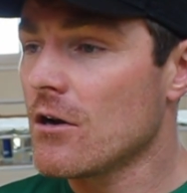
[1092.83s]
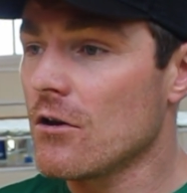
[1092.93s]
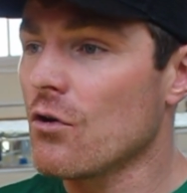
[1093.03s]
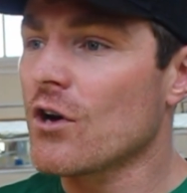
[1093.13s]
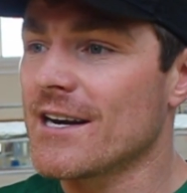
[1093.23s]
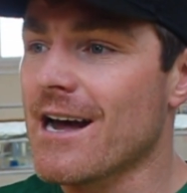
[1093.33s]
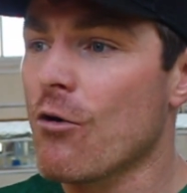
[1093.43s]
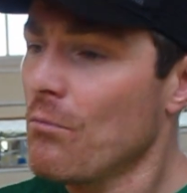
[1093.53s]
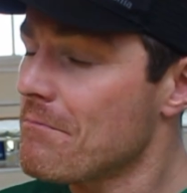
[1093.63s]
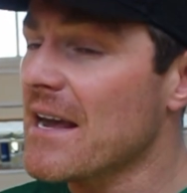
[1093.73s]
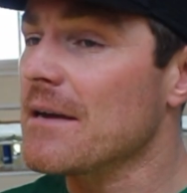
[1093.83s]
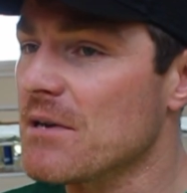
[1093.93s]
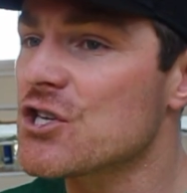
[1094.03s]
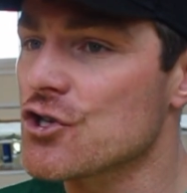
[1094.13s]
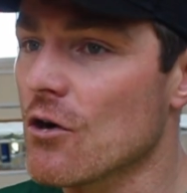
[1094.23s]
Looking now,
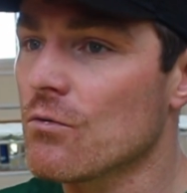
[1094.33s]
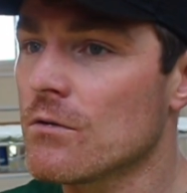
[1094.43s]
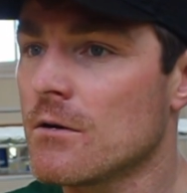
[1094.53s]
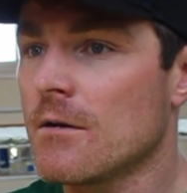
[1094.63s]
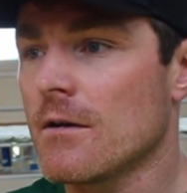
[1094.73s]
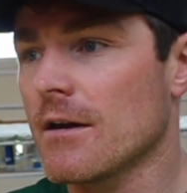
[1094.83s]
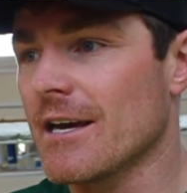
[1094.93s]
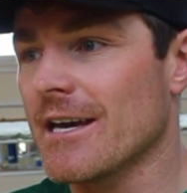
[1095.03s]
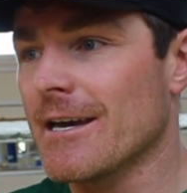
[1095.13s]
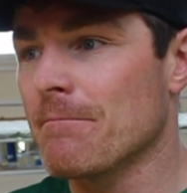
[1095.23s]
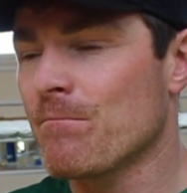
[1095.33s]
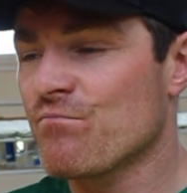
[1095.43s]
maybe so. Um,